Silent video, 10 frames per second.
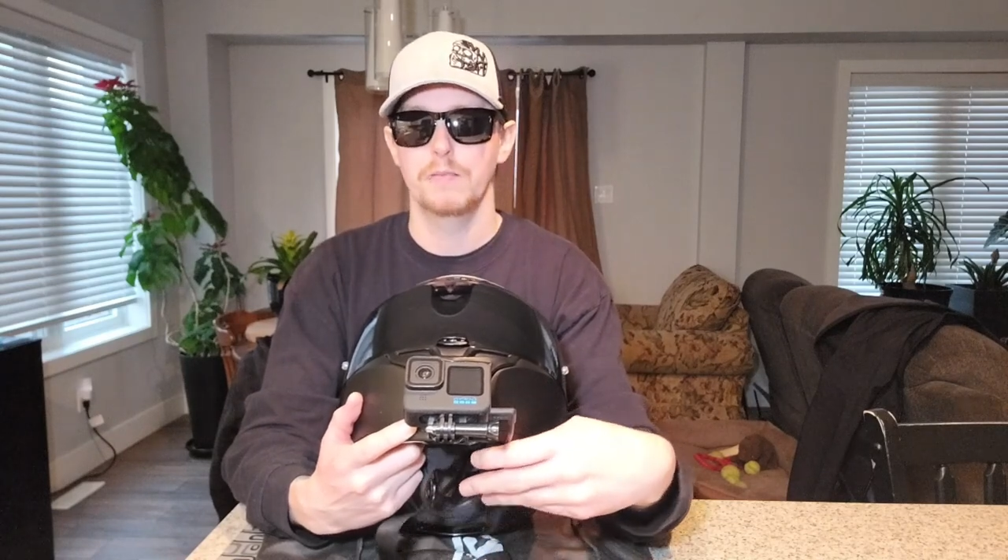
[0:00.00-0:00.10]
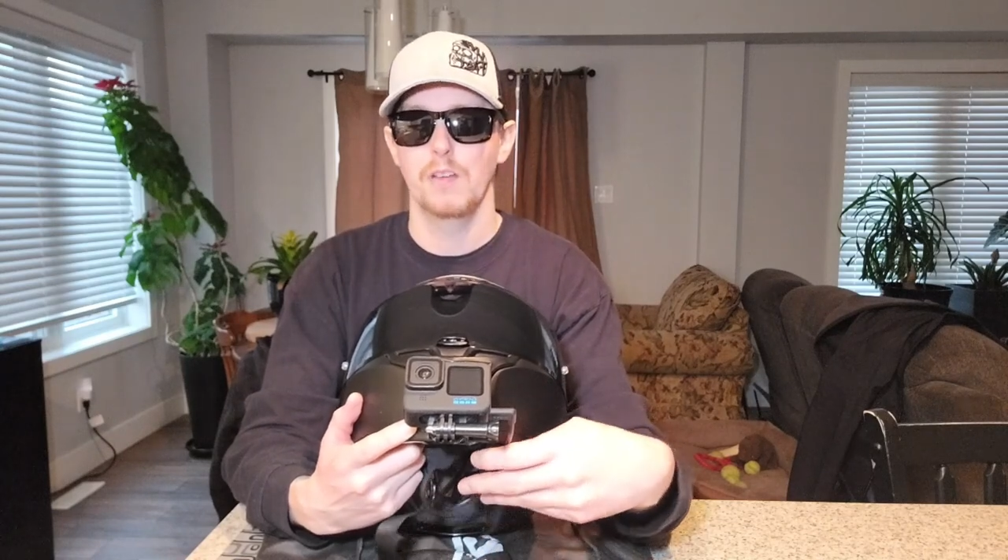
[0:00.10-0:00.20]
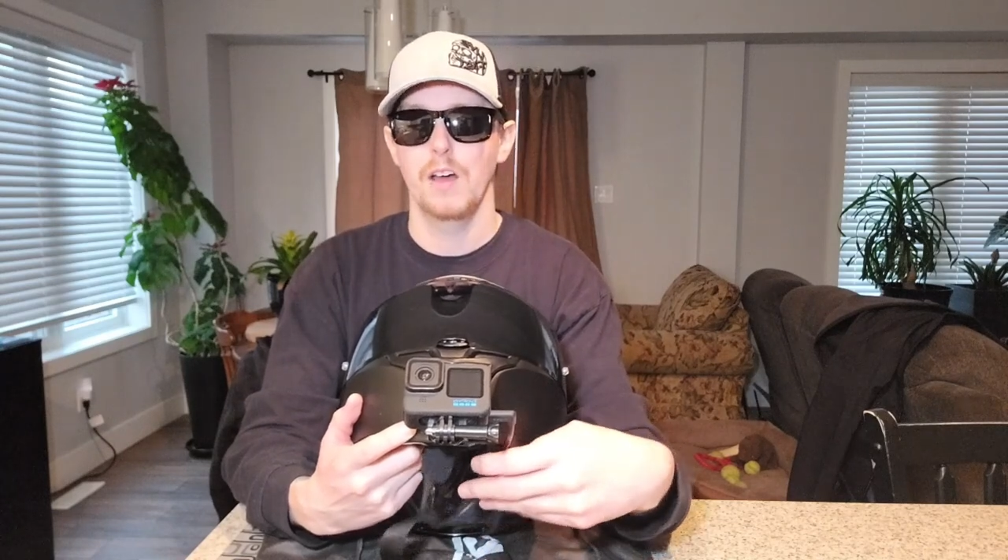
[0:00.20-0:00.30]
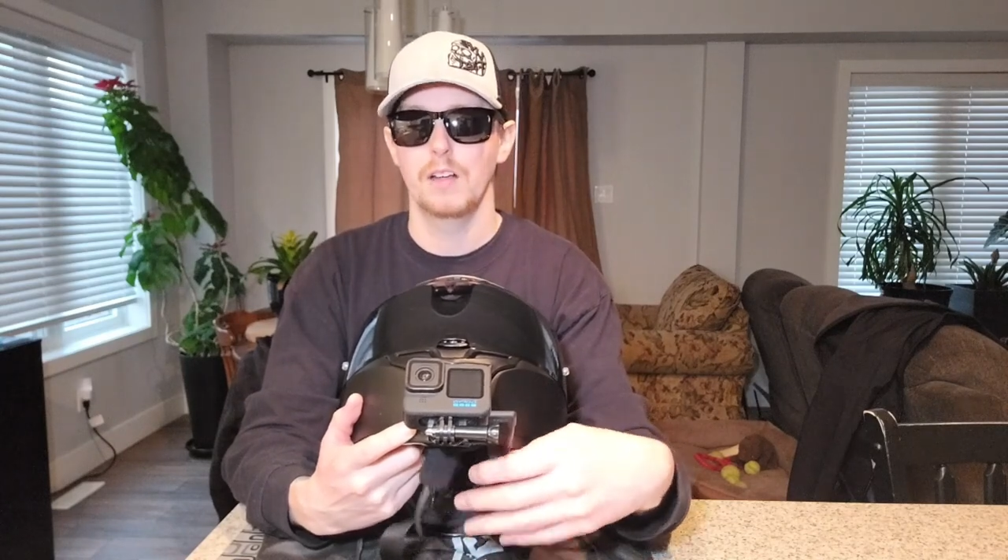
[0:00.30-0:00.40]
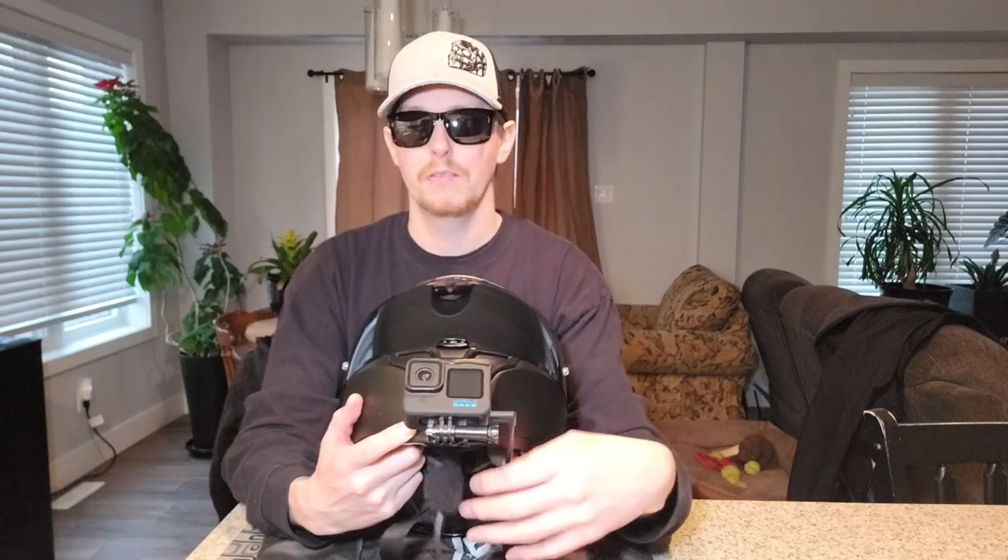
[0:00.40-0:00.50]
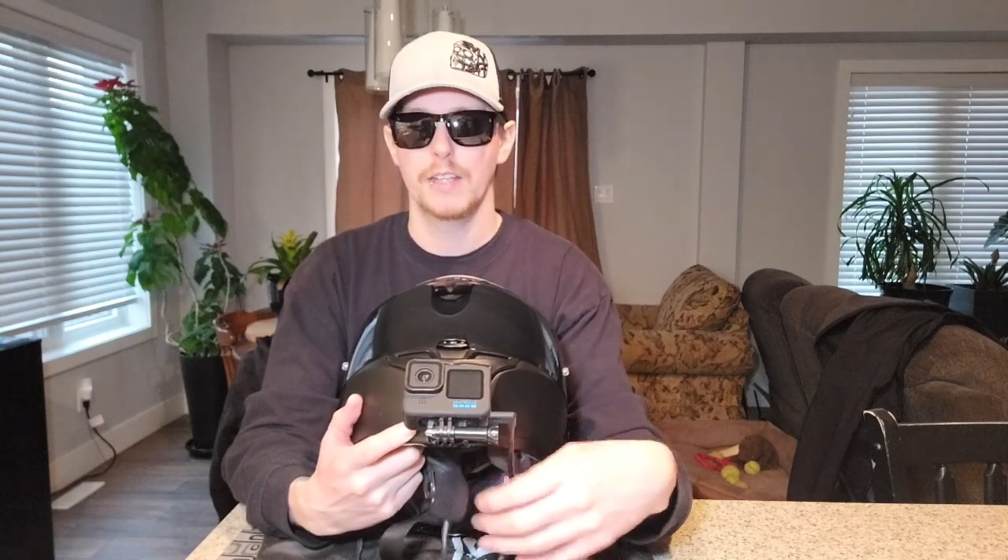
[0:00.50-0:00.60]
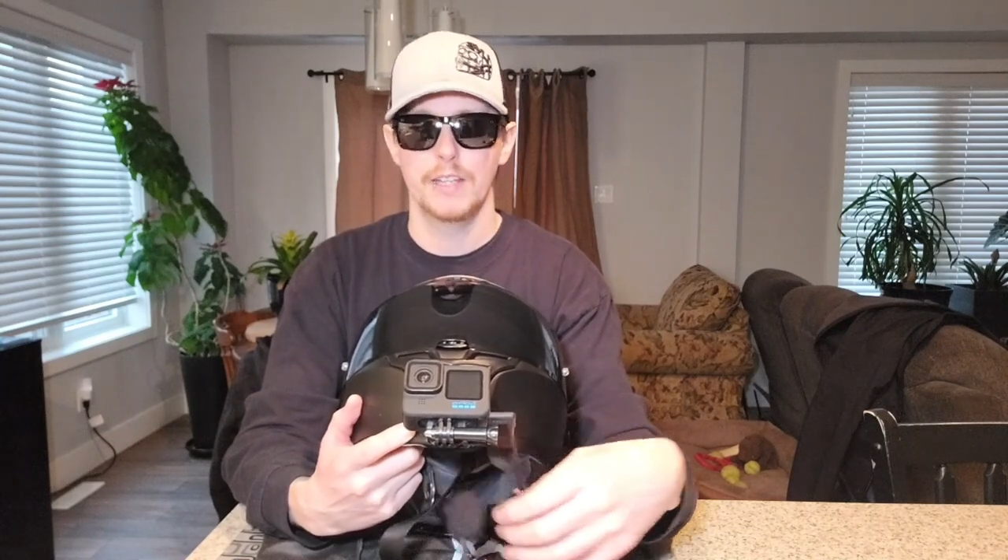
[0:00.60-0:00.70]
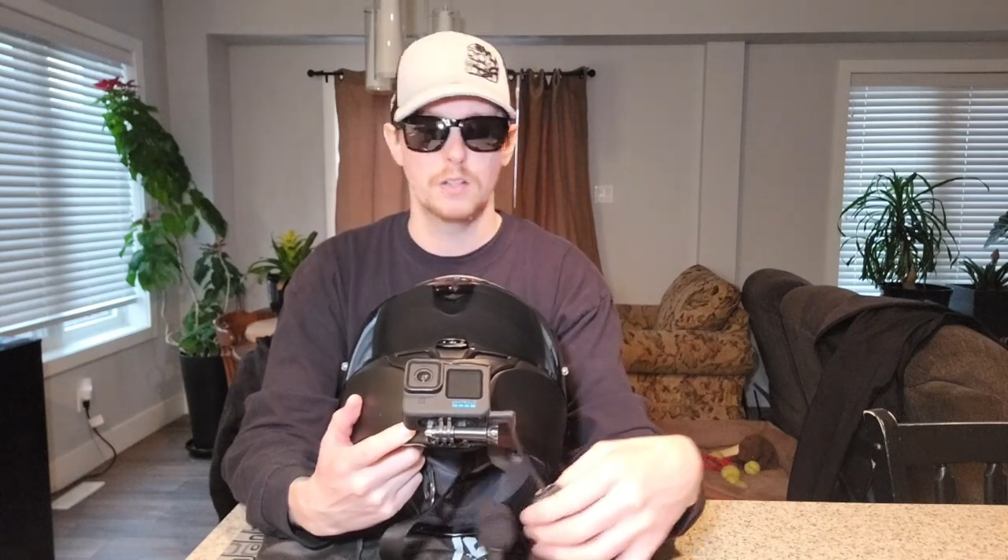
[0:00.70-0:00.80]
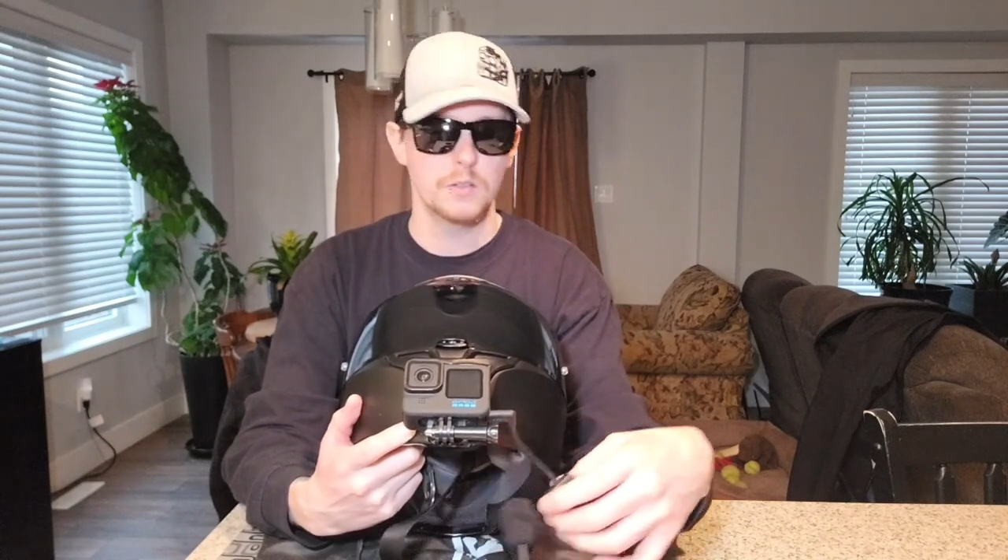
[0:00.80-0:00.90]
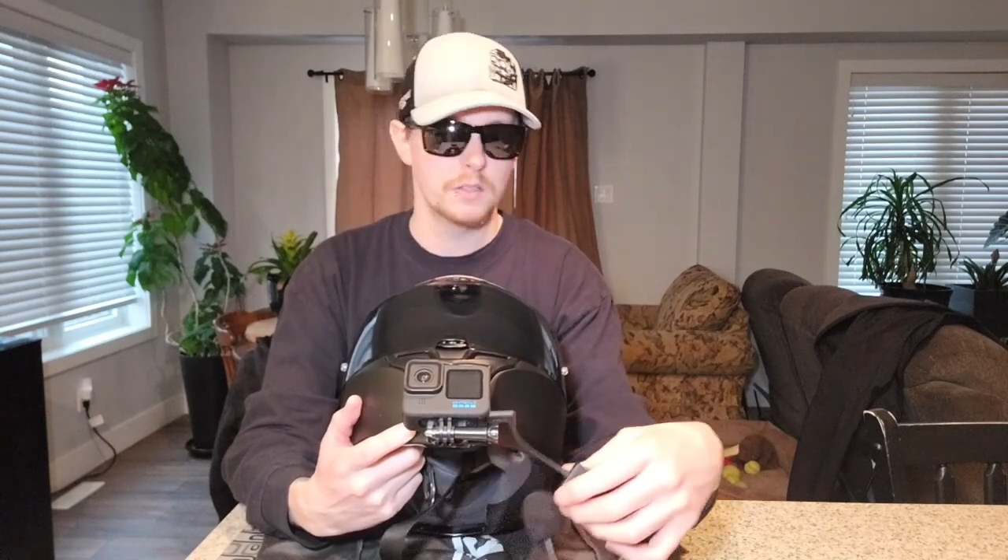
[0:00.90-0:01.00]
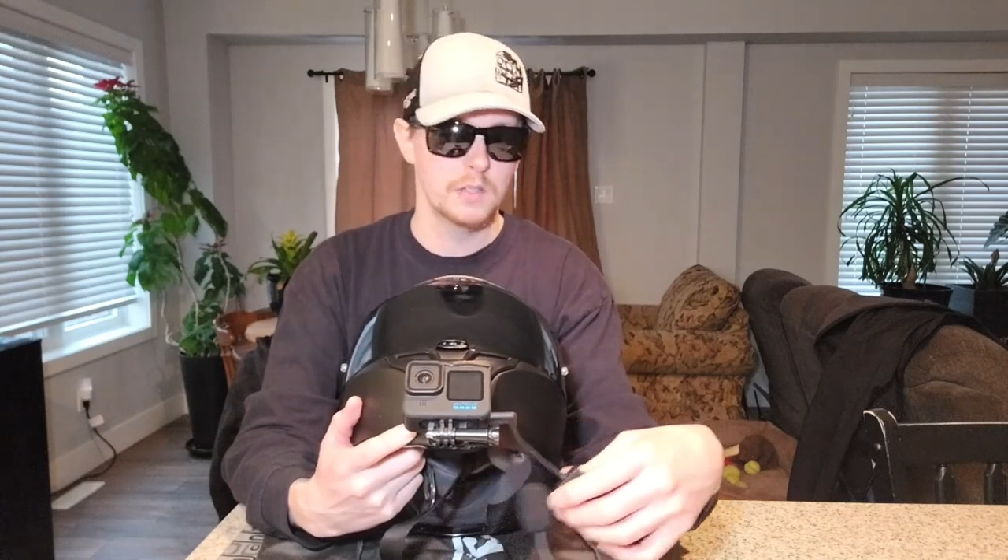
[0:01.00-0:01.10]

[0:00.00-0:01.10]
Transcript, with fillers: vlog videos.